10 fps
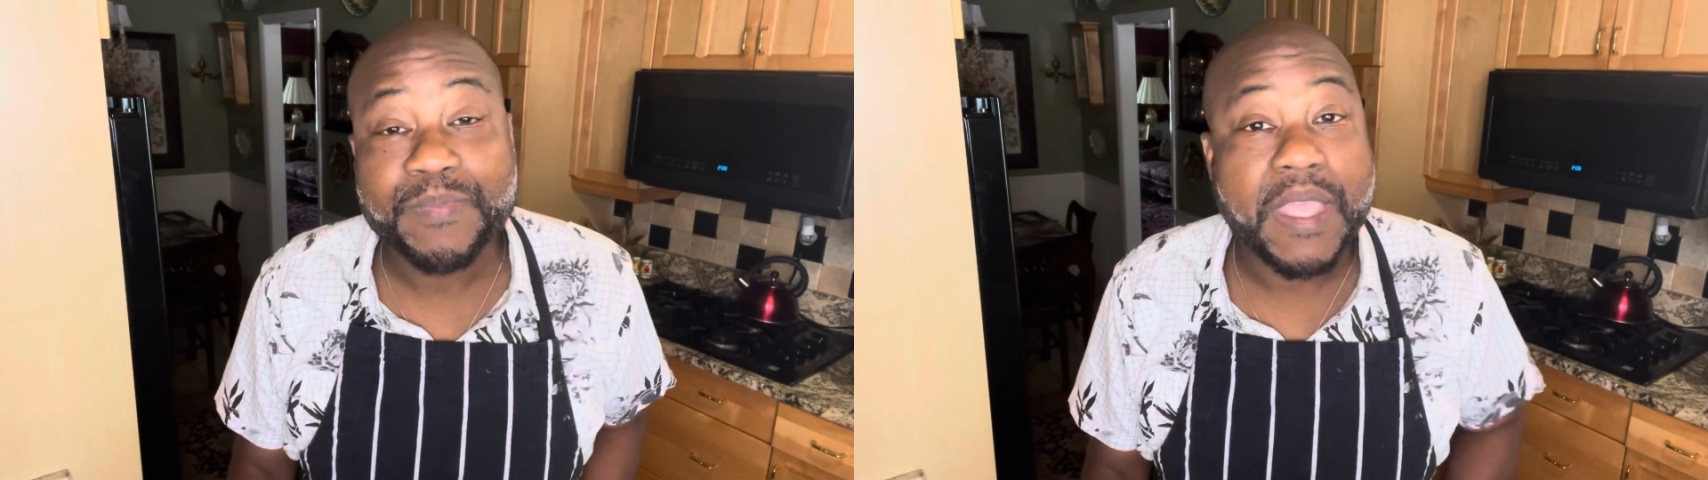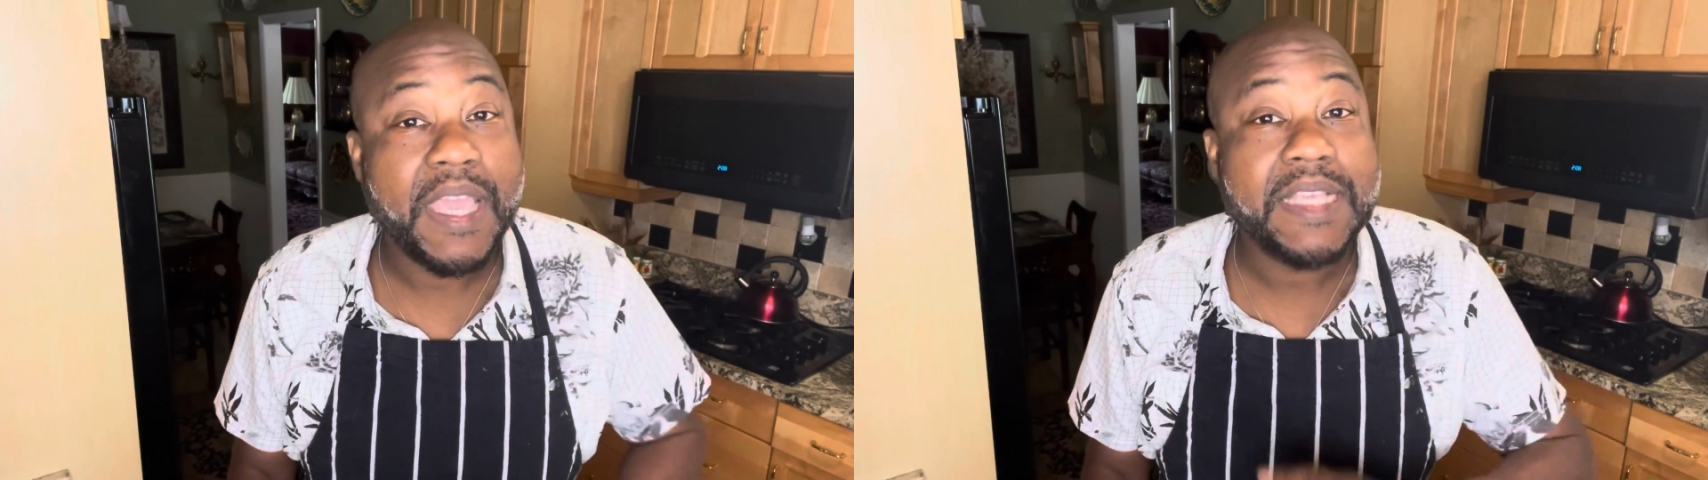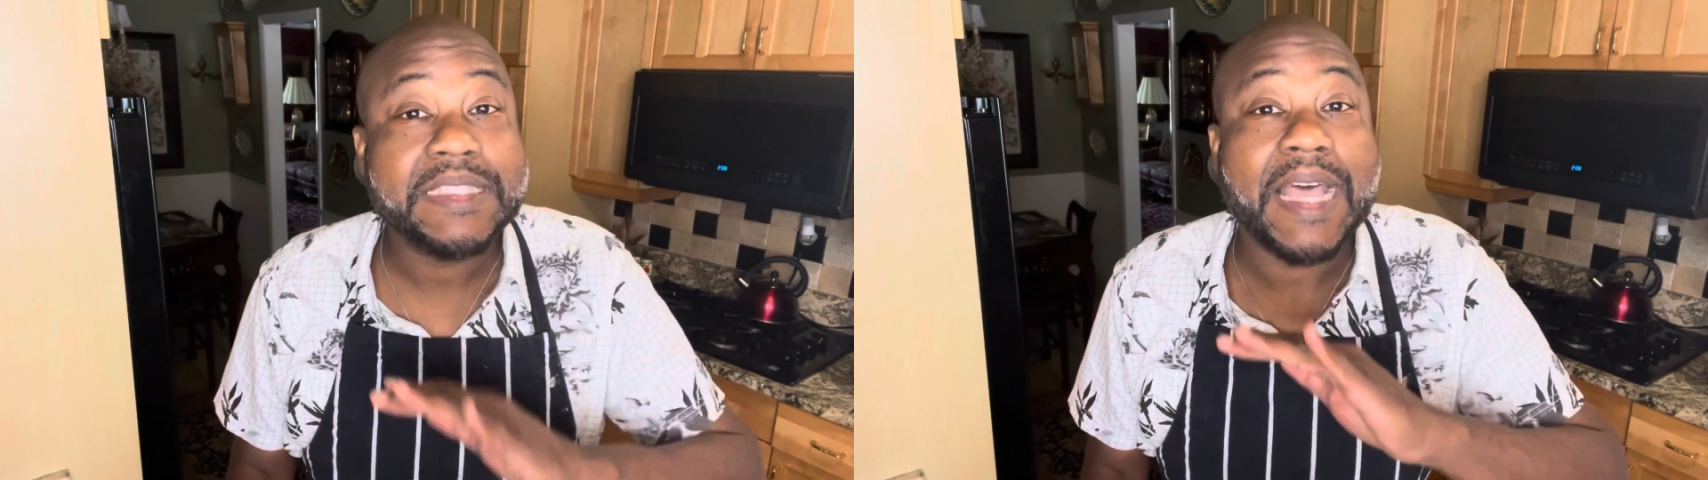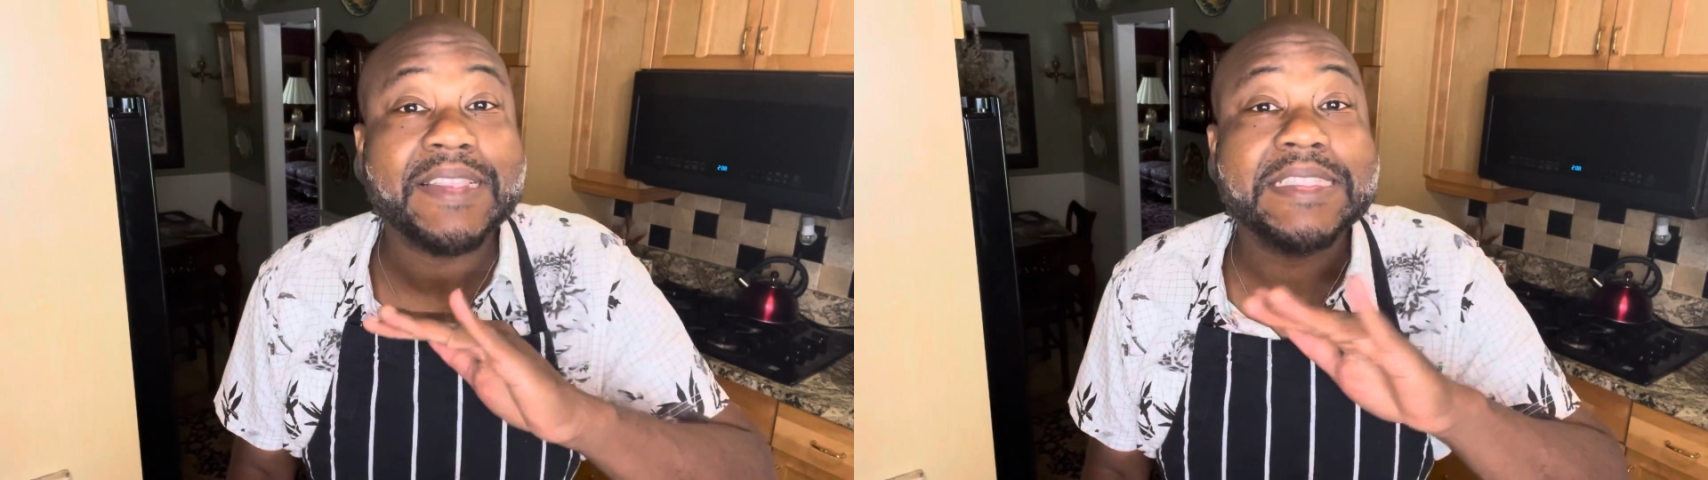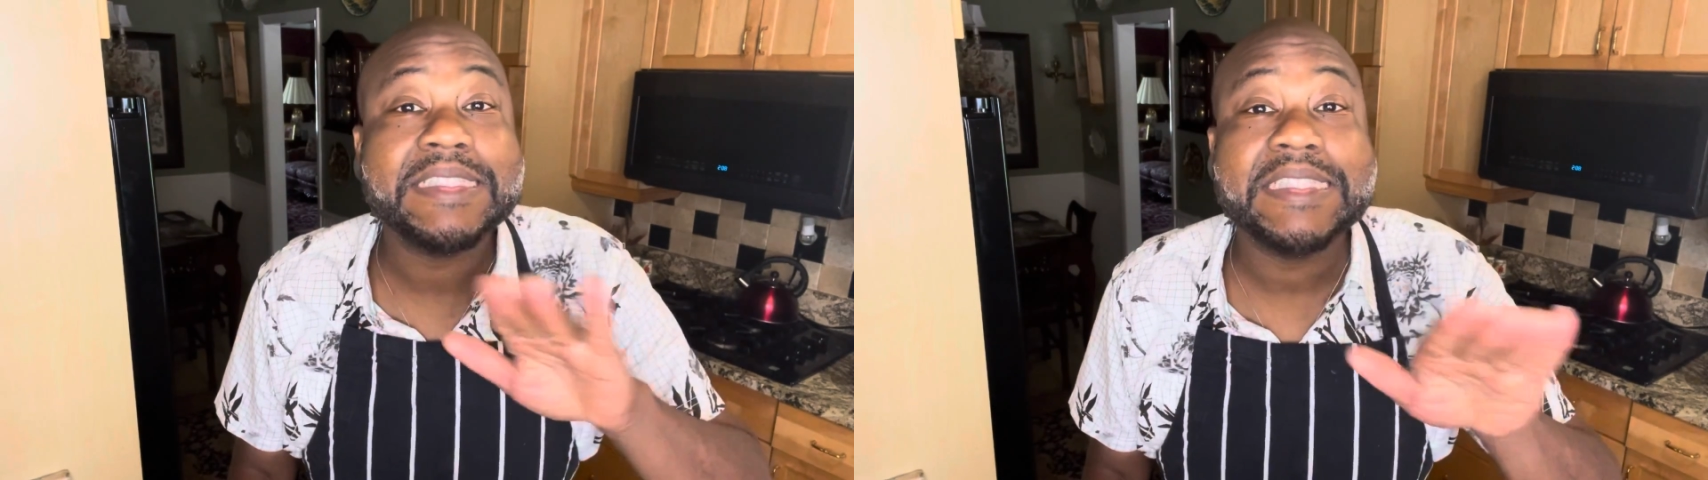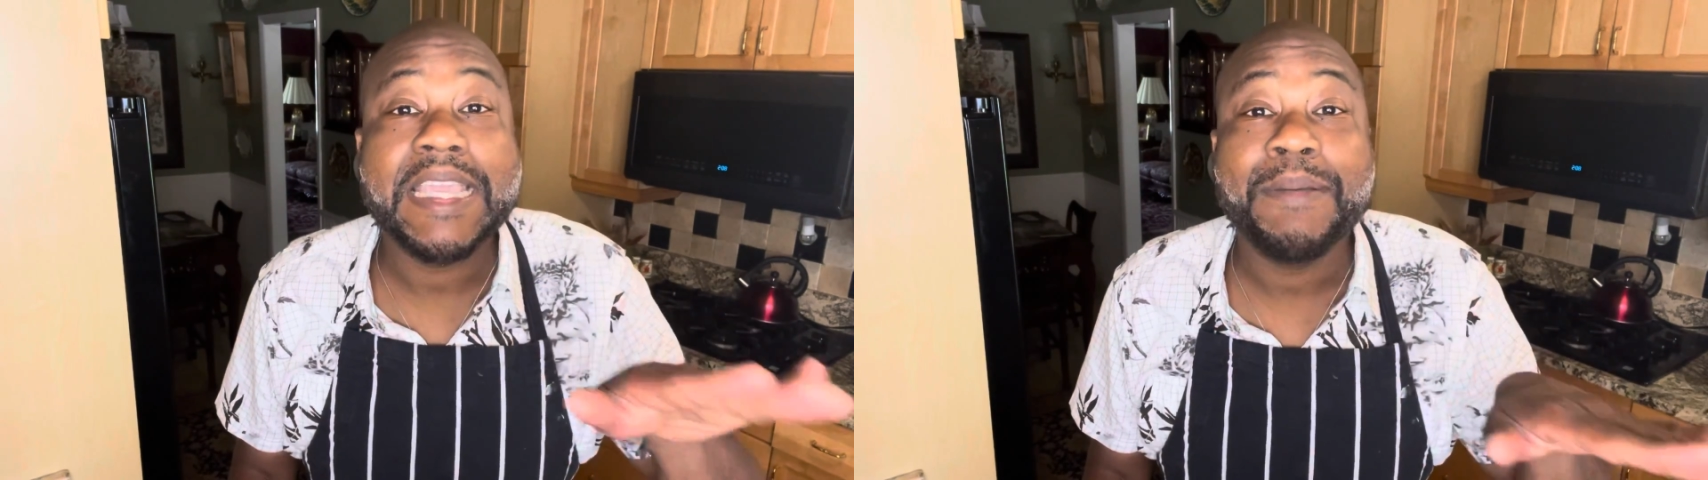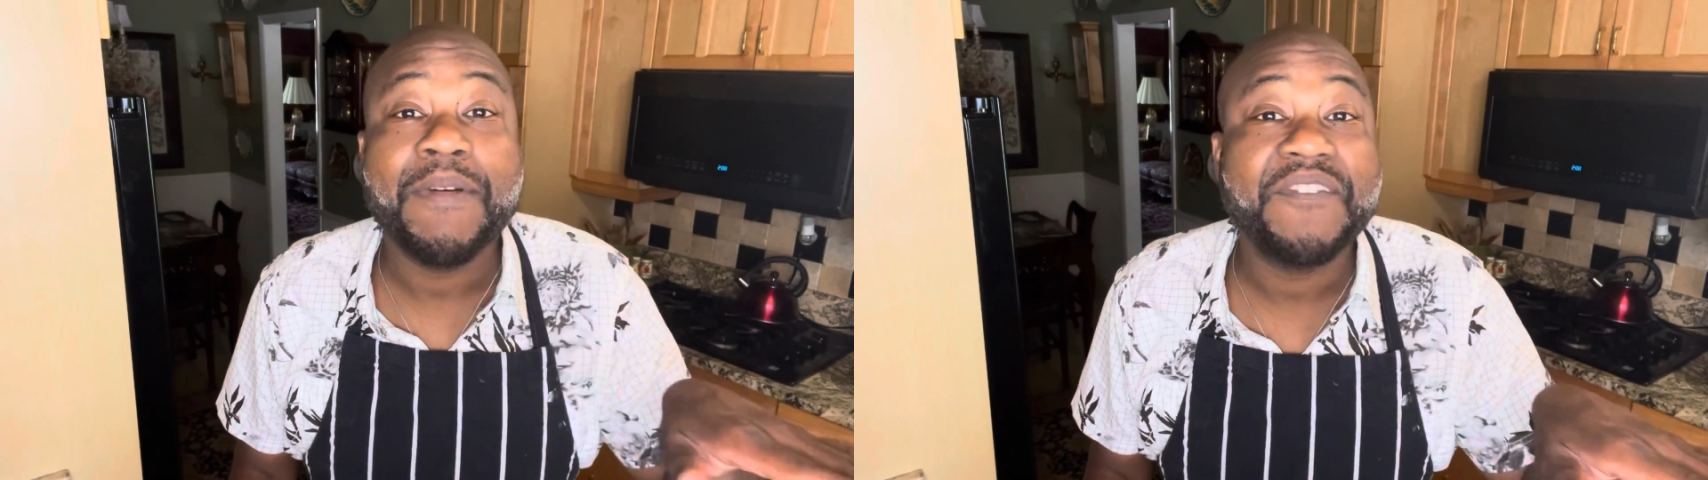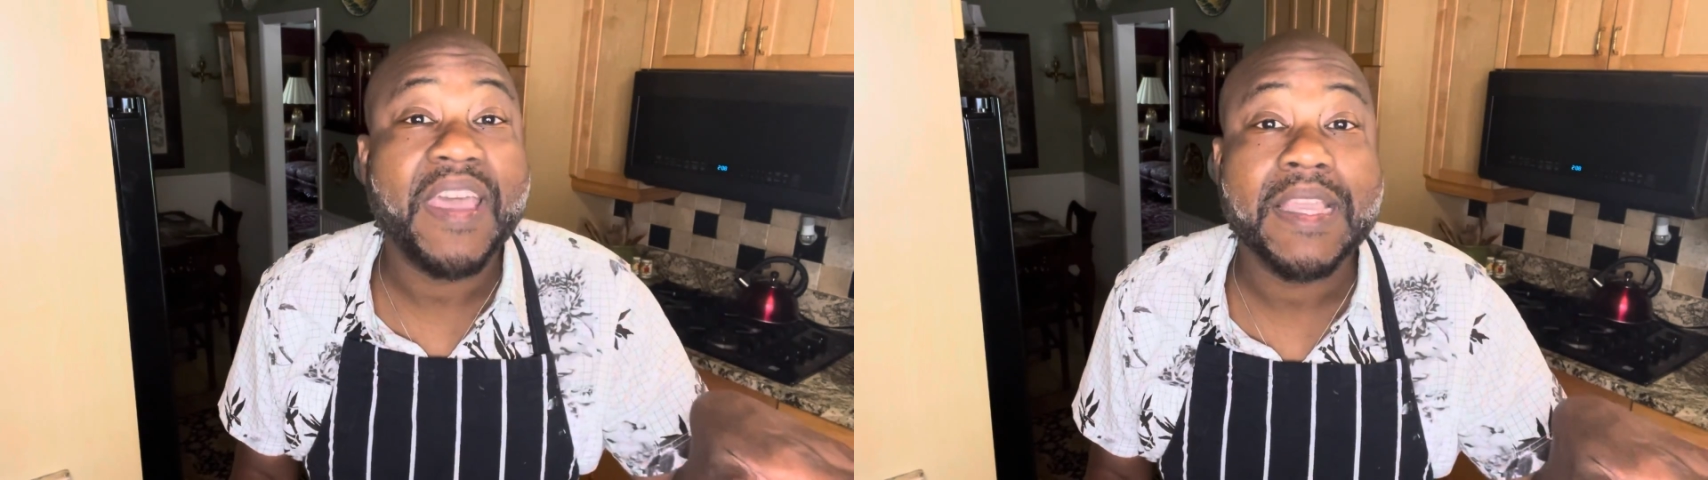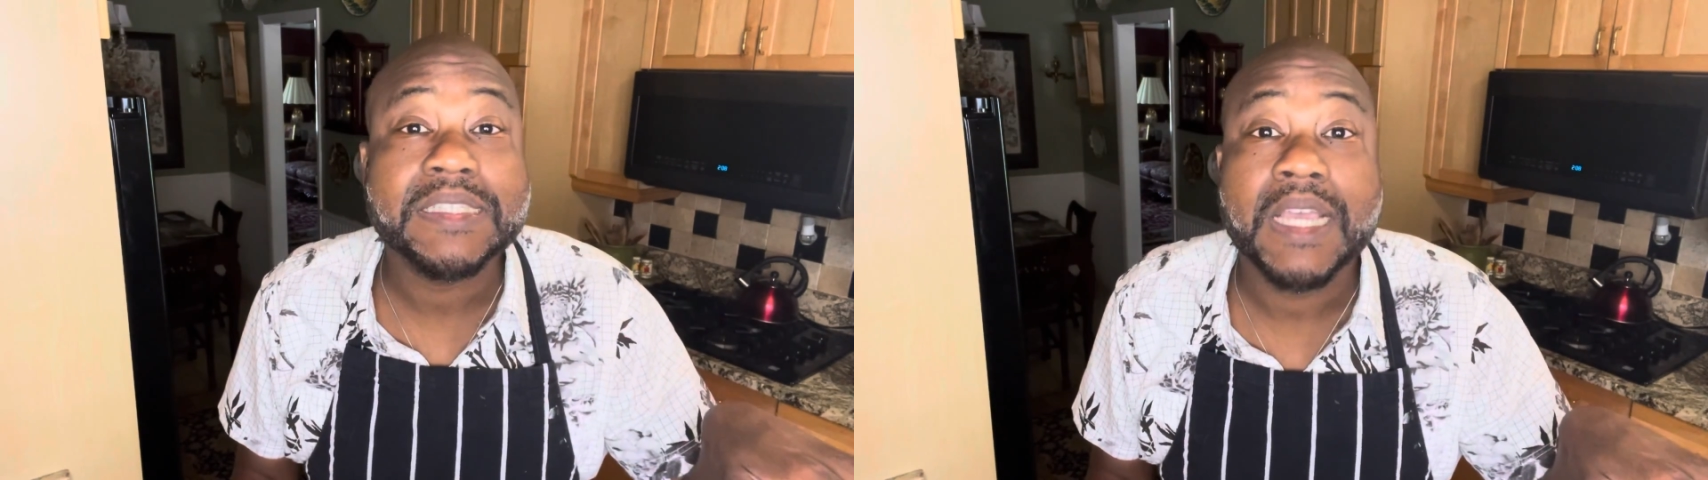it's got the same effect.